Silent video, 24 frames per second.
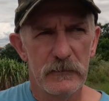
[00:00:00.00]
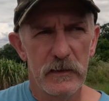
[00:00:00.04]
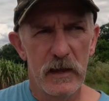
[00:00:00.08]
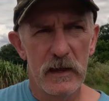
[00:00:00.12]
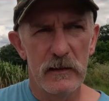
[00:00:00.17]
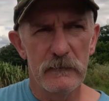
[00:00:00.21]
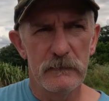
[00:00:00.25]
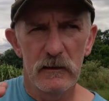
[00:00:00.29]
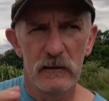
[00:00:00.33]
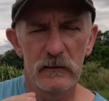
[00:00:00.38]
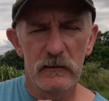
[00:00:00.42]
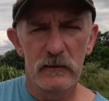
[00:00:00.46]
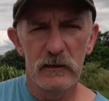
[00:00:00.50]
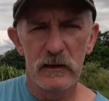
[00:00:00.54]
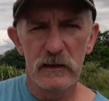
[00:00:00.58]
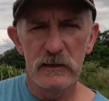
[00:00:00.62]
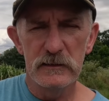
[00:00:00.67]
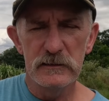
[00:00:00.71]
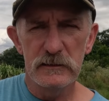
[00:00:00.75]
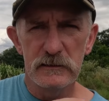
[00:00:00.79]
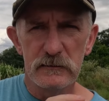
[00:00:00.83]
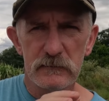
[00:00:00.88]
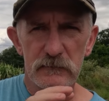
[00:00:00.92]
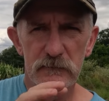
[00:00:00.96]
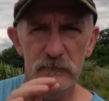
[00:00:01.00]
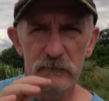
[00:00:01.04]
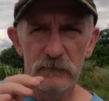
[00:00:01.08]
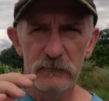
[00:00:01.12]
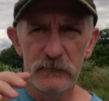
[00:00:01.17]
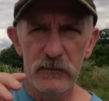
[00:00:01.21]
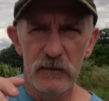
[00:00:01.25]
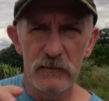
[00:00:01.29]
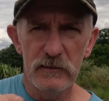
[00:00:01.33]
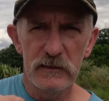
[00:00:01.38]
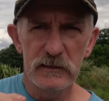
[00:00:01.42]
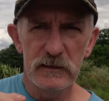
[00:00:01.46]
that there's
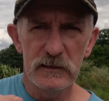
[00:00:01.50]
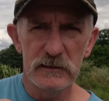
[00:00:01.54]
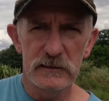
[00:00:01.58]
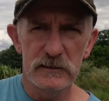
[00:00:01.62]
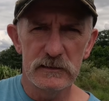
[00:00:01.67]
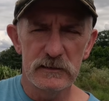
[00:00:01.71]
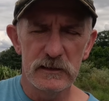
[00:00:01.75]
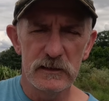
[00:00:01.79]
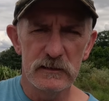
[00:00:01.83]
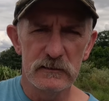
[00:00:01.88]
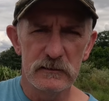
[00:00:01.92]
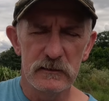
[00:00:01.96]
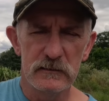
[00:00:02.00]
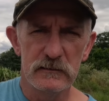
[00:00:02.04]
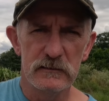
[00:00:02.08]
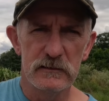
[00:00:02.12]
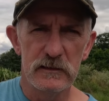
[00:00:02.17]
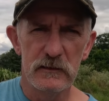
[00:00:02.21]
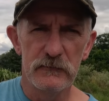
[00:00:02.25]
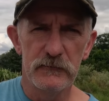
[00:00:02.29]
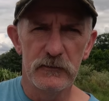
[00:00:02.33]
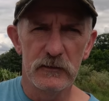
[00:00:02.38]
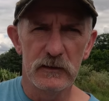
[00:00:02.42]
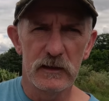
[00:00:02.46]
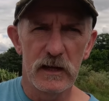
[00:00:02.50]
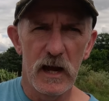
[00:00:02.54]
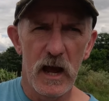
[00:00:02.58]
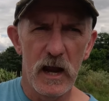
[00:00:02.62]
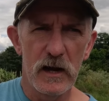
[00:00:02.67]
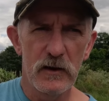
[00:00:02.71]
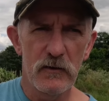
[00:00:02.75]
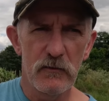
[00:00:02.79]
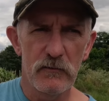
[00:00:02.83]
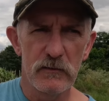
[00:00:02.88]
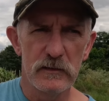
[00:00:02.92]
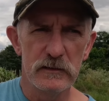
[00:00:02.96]
very distinct and different
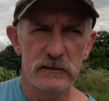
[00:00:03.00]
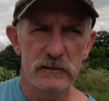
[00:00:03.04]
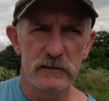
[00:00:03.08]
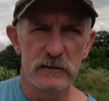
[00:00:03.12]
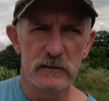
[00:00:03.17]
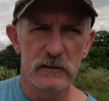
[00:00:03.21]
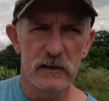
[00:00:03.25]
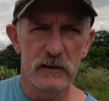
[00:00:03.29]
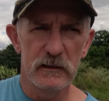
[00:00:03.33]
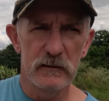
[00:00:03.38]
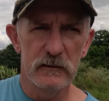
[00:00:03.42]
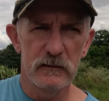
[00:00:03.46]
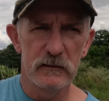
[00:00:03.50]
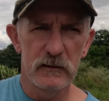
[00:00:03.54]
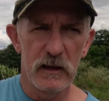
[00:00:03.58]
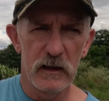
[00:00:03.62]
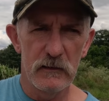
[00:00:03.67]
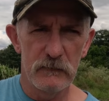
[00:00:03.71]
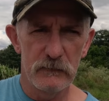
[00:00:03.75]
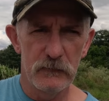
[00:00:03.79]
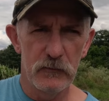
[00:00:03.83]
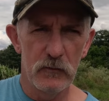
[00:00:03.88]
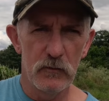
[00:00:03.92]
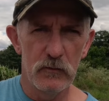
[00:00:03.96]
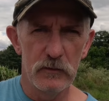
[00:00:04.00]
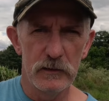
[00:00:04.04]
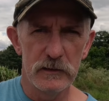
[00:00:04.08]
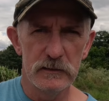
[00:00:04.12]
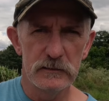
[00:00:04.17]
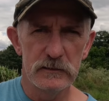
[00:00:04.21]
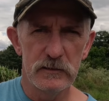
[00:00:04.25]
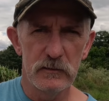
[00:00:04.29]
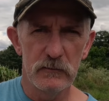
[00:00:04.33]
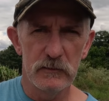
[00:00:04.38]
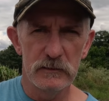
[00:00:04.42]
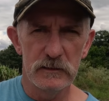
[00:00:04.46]
categories that they fall
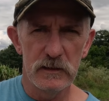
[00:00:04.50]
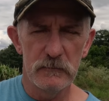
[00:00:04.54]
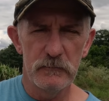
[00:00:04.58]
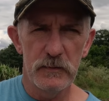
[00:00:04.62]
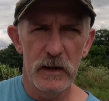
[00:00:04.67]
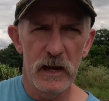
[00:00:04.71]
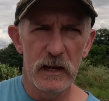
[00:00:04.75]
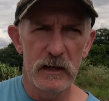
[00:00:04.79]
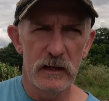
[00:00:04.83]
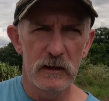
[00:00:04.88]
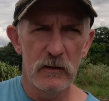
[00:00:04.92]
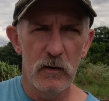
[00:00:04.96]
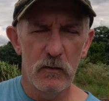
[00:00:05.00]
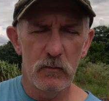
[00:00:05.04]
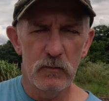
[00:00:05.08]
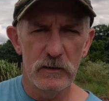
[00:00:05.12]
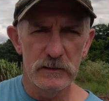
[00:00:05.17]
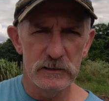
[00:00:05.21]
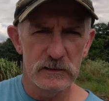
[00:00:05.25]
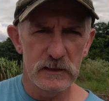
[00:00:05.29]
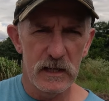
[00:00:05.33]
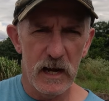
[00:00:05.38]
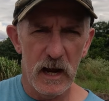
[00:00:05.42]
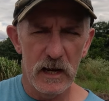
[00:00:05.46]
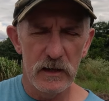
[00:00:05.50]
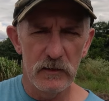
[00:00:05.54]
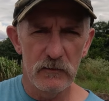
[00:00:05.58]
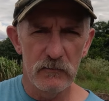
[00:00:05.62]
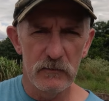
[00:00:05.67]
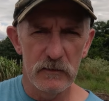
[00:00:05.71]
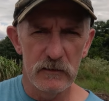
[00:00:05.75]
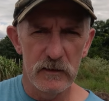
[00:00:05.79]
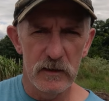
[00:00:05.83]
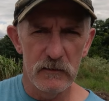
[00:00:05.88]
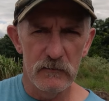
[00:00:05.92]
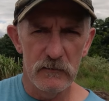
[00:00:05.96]
into, and depending on which
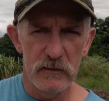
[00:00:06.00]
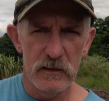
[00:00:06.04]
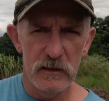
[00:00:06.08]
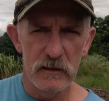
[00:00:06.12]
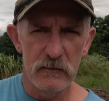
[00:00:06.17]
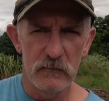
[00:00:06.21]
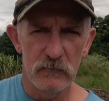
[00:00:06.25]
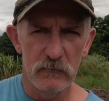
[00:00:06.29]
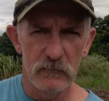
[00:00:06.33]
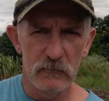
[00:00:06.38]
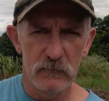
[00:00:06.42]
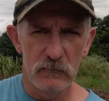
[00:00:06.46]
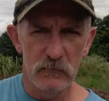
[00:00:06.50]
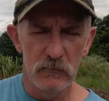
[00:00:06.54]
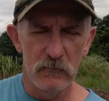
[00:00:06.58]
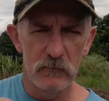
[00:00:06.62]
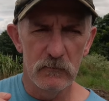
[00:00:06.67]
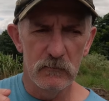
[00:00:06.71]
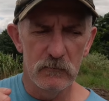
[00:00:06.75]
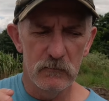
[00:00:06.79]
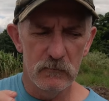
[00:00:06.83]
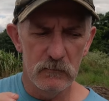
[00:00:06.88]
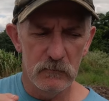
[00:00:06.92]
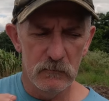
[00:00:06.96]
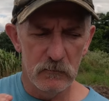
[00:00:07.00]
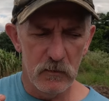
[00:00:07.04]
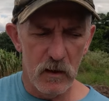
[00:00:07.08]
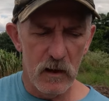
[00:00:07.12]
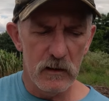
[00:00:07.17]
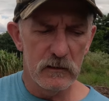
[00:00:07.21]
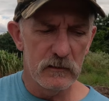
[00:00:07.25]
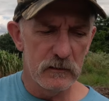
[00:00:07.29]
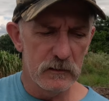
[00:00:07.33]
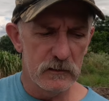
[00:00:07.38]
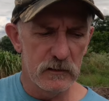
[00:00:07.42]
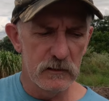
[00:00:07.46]
category they're in will
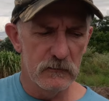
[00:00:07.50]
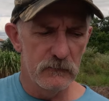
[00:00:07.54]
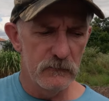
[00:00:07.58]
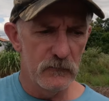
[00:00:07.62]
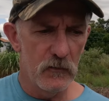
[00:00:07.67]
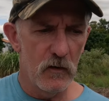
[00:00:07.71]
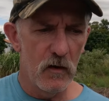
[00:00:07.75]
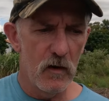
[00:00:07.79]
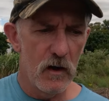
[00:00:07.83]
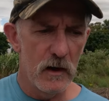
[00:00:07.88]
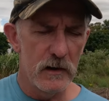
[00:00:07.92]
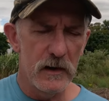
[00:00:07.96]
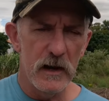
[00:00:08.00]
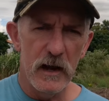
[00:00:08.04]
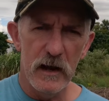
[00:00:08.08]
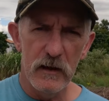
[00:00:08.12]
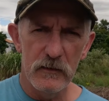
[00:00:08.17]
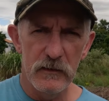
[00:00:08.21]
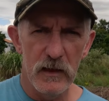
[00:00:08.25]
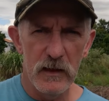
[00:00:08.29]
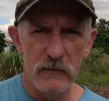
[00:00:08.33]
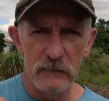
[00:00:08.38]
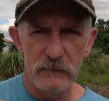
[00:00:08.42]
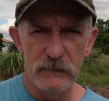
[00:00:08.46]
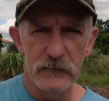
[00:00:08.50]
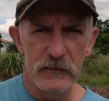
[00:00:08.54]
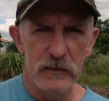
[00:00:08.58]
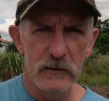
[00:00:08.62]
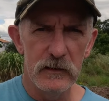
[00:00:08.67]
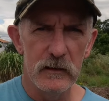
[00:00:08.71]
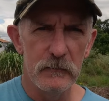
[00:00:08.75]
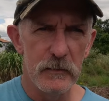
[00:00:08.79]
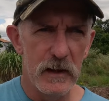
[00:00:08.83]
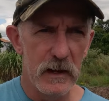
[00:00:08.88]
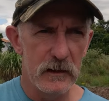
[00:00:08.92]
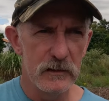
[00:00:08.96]
likely define how they
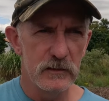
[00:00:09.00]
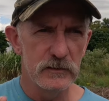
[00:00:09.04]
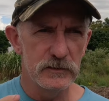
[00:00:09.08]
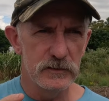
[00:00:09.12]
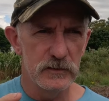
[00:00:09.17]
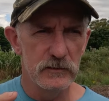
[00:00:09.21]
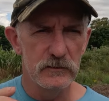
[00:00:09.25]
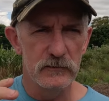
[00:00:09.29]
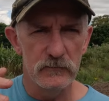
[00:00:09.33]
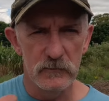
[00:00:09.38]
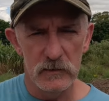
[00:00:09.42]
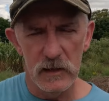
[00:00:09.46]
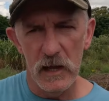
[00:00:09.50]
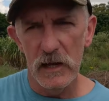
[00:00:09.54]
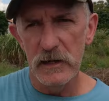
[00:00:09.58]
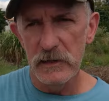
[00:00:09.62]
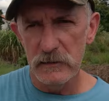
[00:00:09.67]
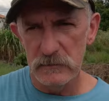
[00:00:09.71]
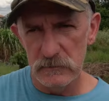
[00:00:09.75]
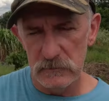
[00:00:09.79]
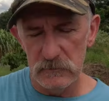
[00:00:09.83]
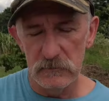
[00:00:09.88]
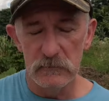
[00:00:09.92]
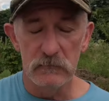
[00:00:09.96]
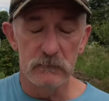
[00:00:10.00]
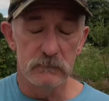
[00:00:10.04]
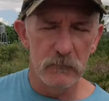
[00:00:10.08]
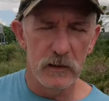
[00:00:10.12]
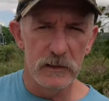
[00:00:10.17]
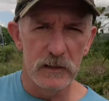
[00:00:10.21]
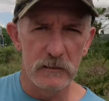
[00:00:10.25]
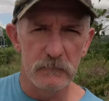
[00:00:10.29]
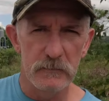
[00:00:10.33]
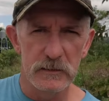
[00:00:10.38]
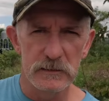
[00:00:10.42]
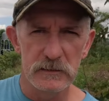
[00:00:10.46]
feel about issues relating to
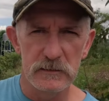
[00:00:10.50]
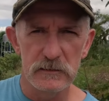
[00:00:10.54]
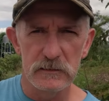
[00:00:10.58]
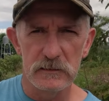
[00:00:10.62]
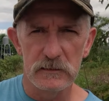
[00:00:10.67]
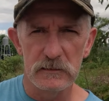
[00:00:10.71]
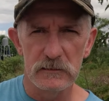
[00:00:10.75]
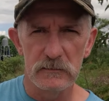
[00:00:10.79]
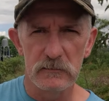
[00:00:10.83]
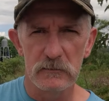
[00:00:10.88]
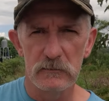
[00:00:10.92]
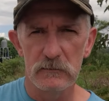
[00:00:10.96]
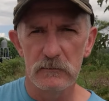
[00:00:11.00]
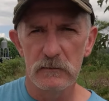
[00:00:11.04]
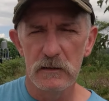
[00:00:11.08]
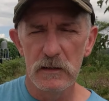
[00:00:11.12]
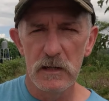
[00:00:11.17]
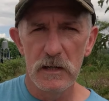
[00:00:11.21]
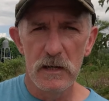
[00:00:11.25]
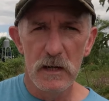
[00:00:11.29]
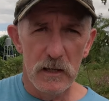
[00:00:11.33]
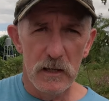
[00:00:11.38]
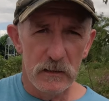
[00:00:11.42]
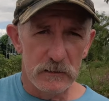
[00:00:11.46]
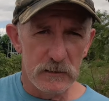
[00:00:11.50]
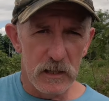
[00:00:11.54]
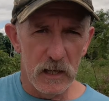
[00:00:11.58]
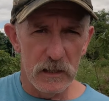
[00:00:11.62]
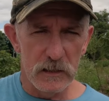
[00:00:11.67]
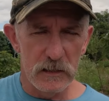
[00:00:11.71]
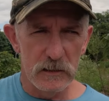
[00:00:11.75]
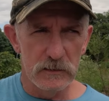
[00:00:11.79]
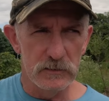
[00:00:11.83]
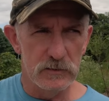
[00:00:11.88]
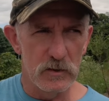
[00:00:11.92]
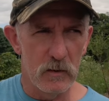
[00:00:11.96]
running businesses or
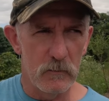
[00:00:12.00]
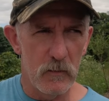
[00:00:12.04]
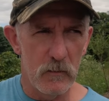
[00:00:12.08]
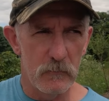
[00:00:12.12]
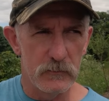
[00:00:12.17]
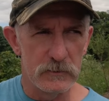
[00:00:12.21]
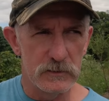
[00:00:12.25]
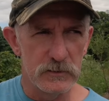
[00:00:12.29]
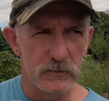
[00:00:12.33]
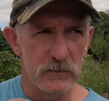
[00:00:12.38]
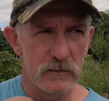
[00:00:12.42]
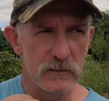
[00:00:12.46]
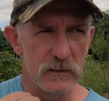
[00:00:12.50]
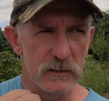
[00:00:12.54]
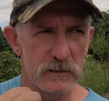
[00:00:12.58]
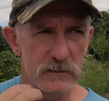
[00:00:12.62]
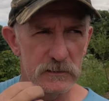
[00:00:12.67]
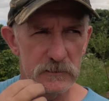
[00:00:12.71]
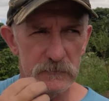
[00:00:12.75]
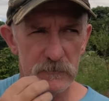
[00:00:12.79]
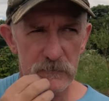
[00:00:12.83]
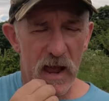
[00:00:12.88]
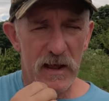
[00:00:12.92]
taking job opportunities.